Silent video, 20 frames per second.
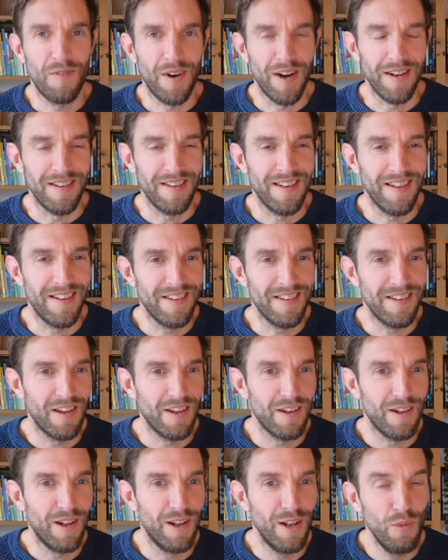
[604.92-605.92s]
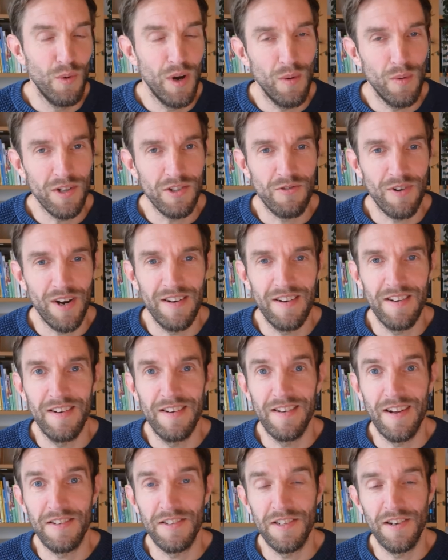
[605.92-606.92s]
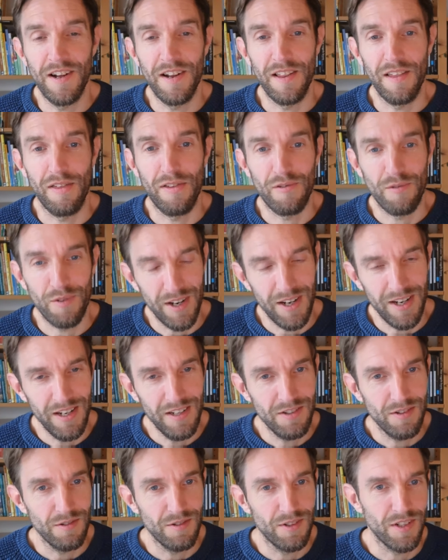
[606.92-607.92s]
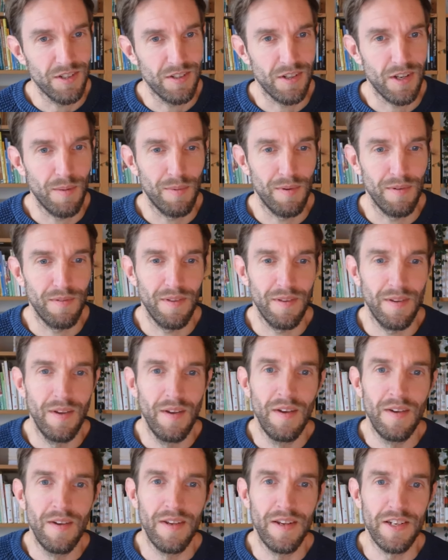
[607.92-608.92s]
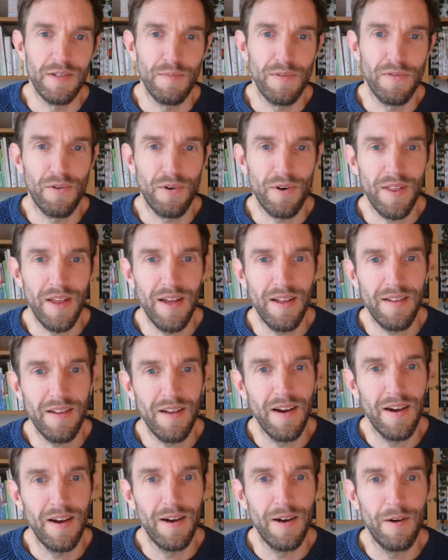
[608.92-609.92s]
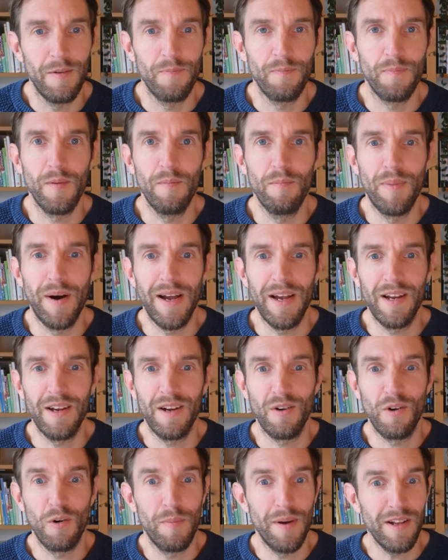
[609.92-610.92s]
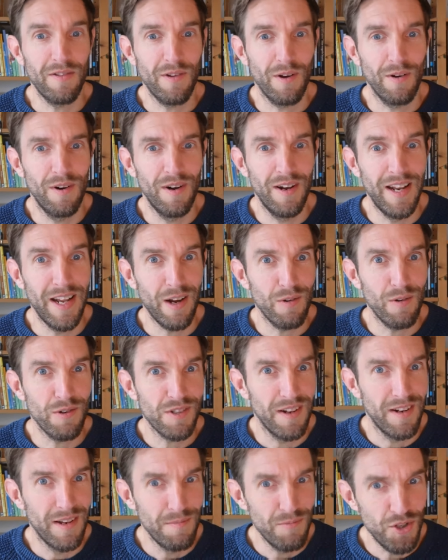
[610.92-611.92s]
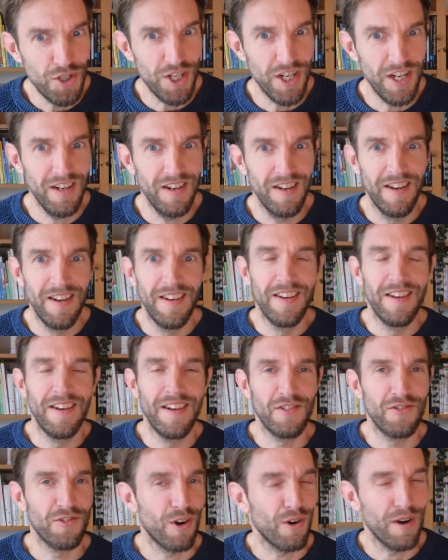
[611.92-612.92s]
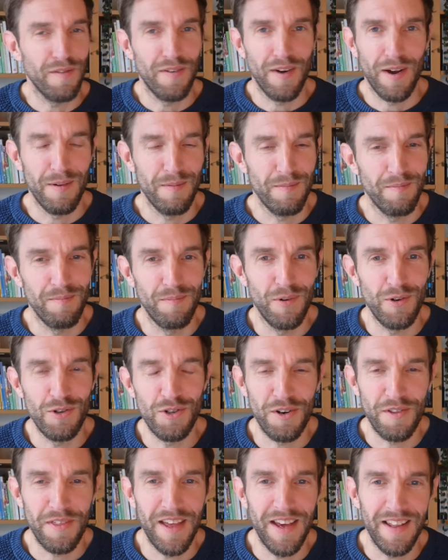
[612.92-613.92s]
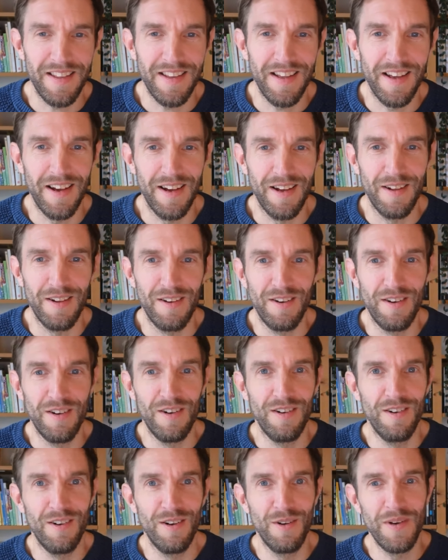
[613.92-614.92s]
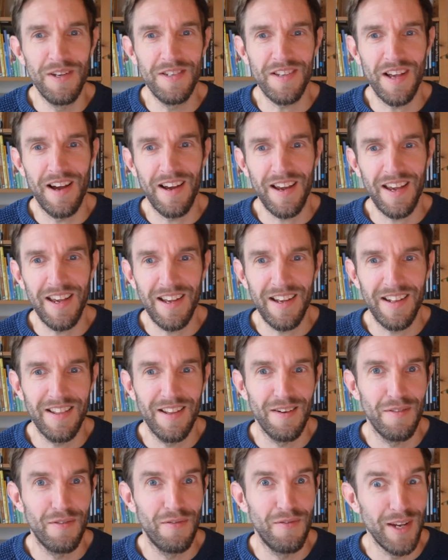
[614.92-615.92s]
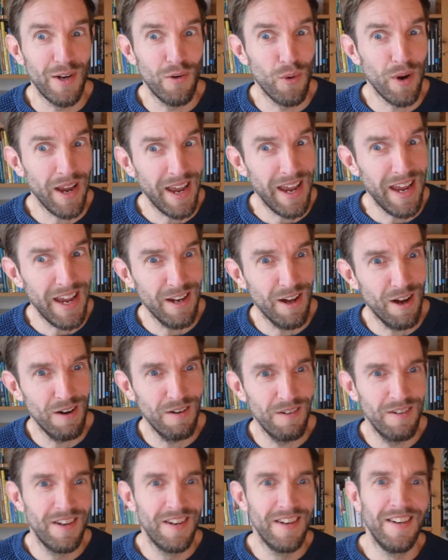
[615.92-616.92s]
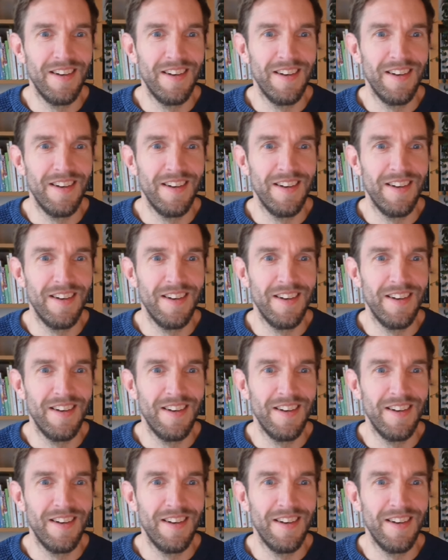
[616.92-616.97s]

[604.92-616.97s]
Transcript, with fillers: Right. Uh, Lua was created in 1993, so just a couple of years before that, um, by Roberto Ierusalimschy. Sorry if I butchered that. Uh, Luiz Henrique de Figueiredo,